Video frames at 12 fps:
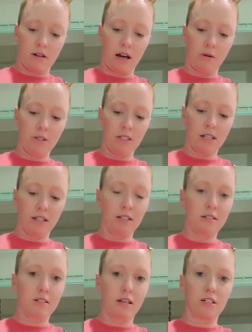I would say
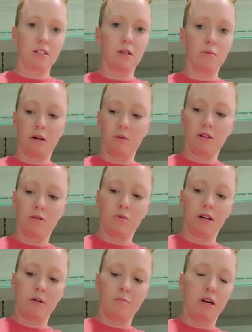this is actually probably a good
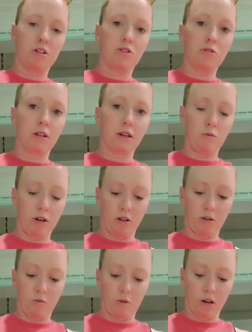way to measure like where
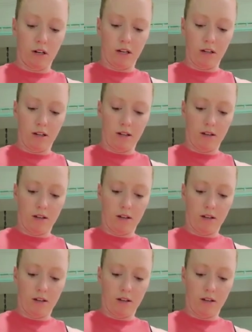you want it.